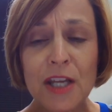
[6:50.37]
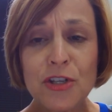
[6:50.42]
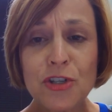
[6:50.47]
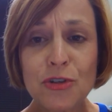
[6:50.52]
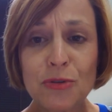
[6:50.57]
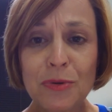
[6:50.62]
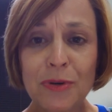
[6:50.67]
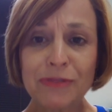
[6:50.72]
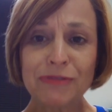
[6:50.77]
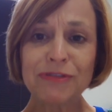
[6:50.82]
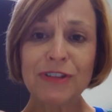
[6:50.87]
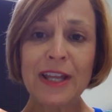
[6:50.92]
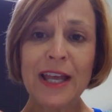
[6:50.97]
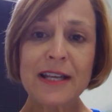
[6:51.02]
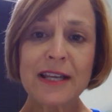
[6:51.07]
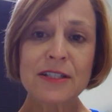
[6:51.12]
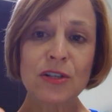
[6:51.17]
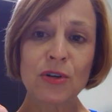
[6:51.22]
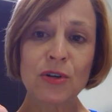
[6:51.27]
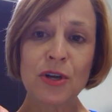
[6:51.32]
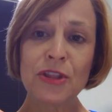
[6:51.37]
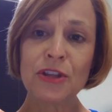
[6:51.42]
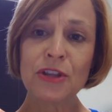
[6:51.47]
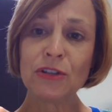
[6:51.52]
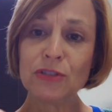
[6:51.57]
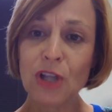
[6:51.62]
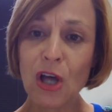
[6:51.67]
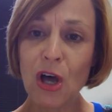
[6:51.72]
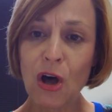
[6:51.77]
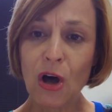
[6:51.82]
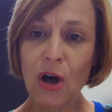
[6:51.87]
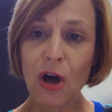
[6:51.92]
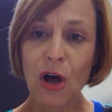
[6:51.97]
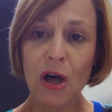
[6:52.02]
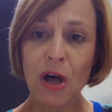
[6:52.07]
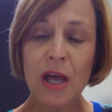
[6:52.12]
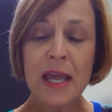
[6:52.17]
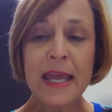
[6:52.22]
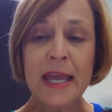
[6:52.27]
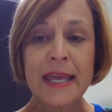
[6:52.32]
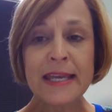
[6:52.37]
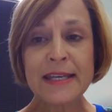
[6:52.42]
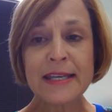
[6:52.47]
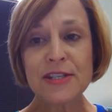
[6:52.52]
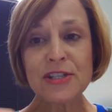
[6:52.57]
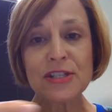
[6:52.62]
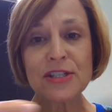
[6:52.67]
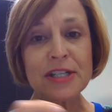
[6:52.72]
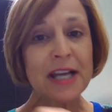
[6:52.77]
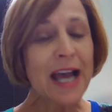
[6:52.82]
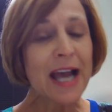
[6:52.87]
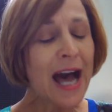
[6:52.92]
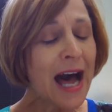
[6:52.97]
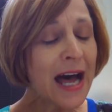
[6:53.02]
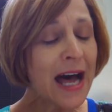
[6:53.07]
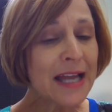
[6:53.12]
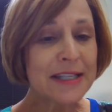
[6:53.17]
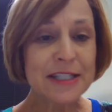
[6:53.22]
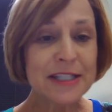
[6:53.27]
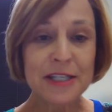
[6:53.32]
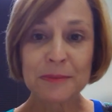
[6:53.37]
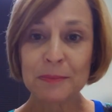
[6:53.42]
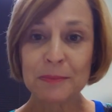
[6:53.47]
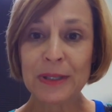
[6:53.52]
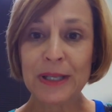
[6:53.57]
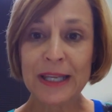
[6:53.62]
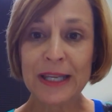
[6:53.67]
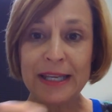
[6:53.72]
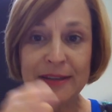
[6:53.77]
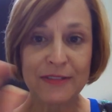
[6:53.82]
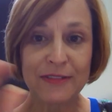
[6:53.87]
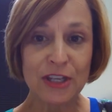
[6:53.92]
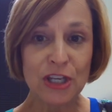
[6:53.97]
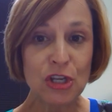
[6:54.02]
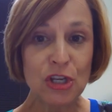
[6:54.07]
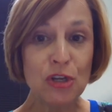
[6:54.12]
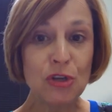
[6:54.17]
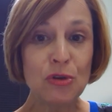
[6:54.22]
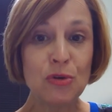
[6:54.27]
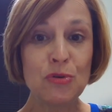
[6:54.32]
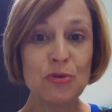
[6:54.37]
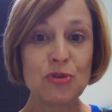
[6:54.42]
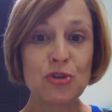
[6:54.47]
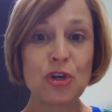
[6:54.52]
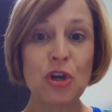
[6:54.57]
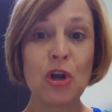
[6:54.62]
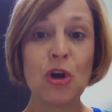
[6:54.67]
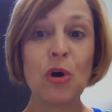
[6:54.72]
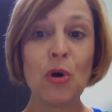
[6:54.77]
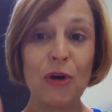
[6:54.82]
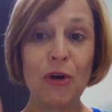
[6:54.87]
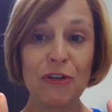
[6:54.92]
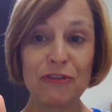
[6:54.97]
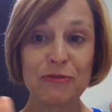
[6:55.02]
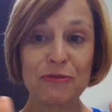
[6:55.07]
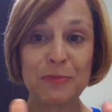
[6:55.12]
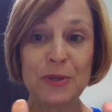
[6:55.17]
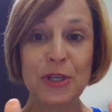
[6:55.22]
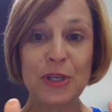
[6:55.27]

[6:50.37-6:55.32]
reflect on the law is to contemplate the huge gulf